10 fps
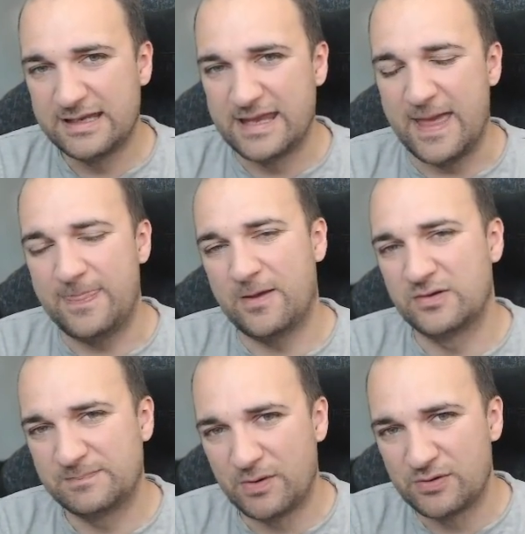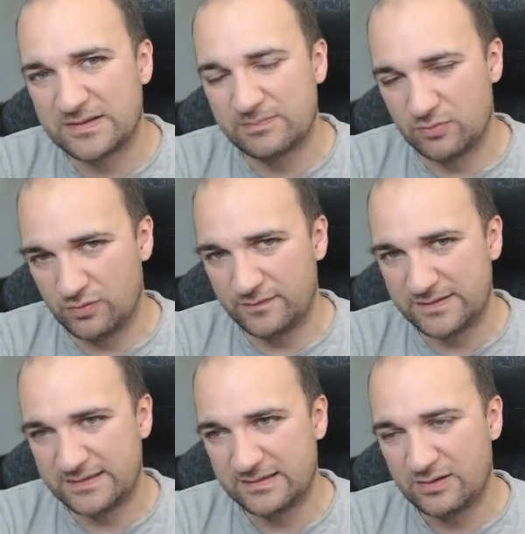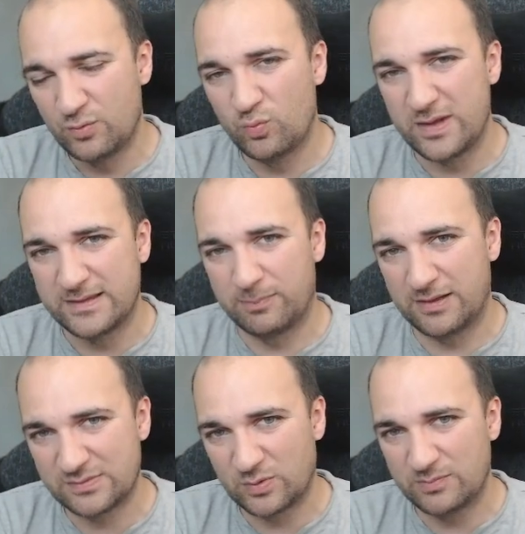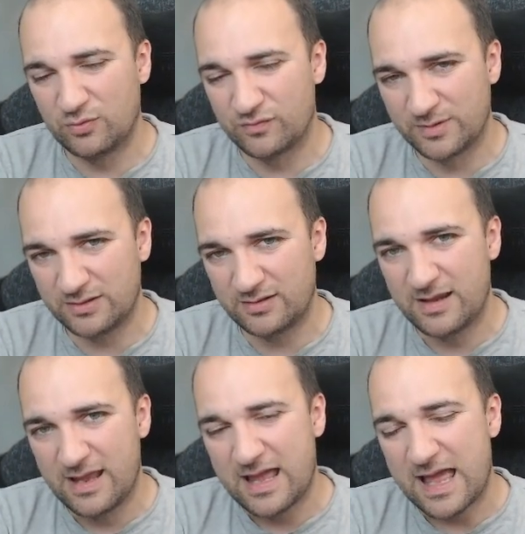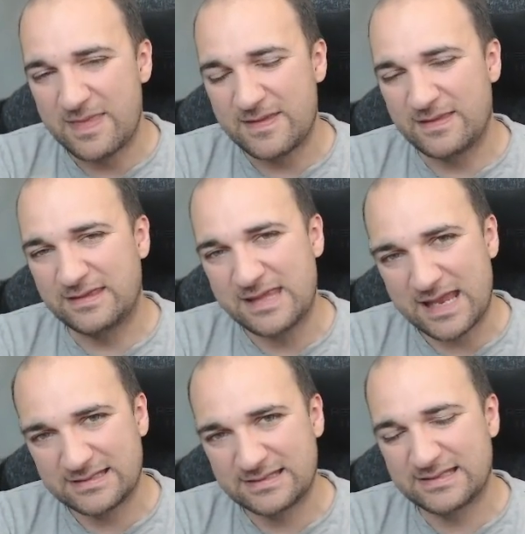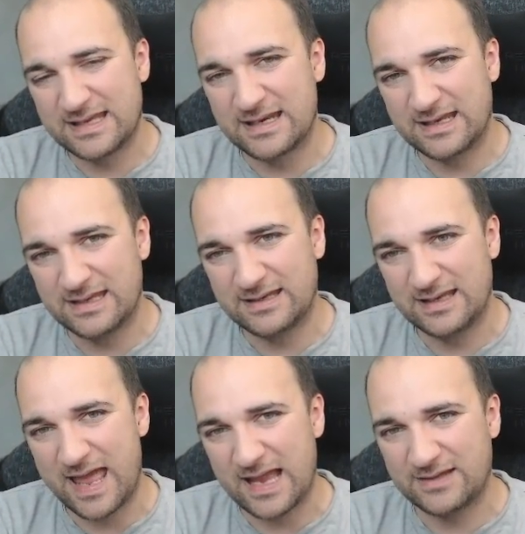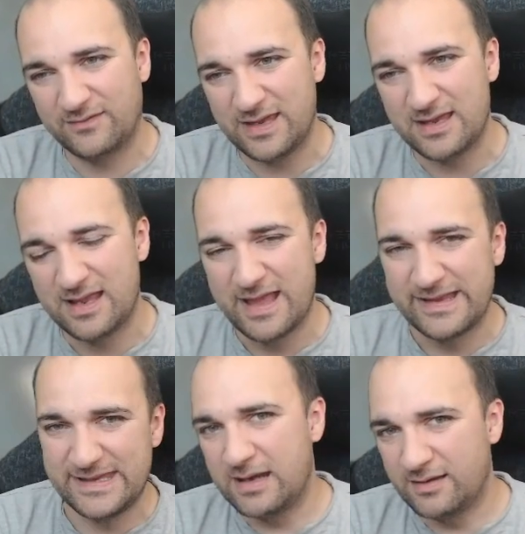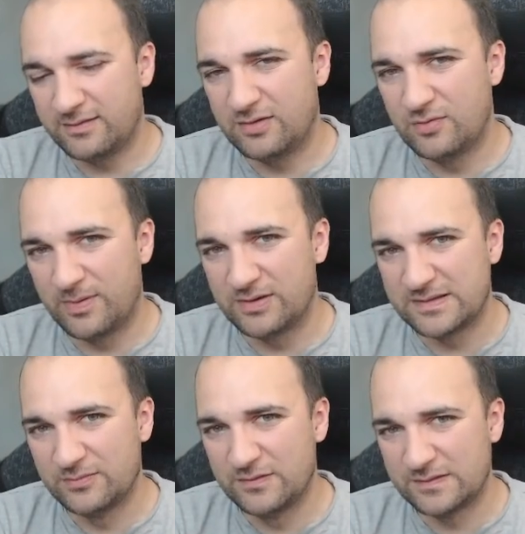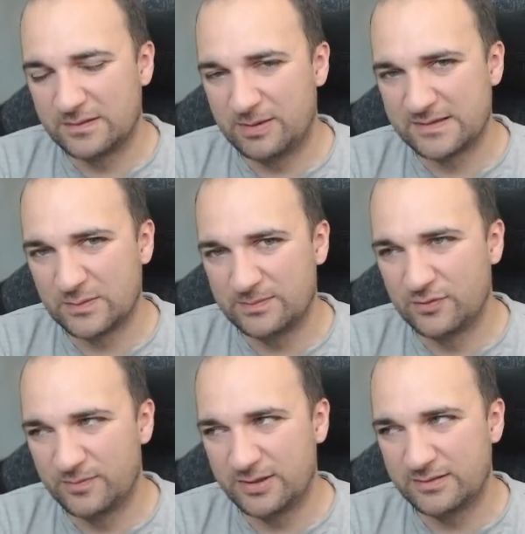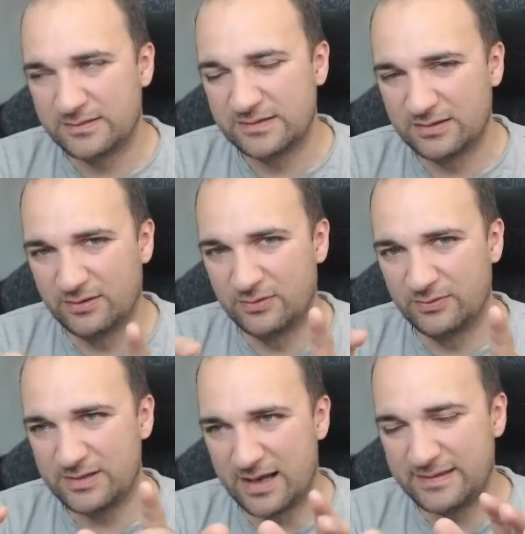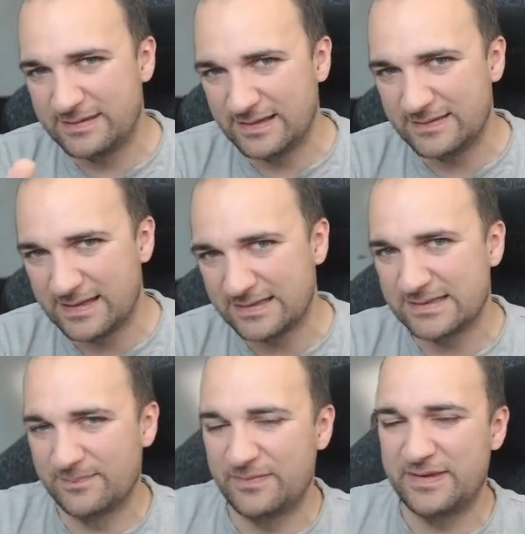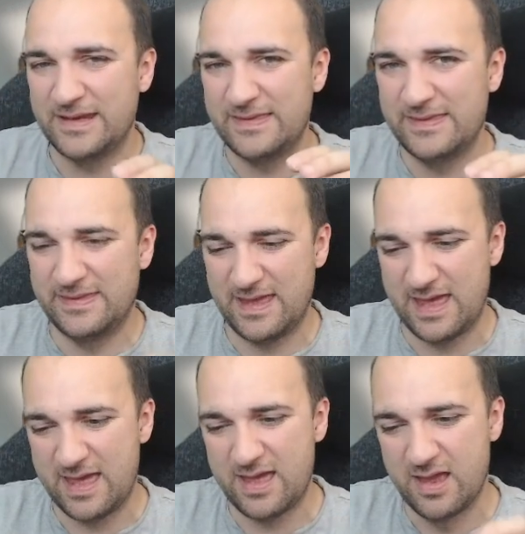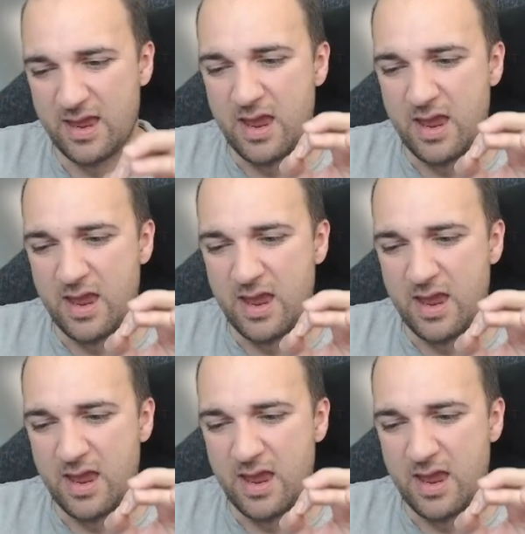get those bonus moves with the +1 movement, and then the next Skinnerkin can activate, get another 2 bonus moves with the +1 movement. So yeah, I think there's something there.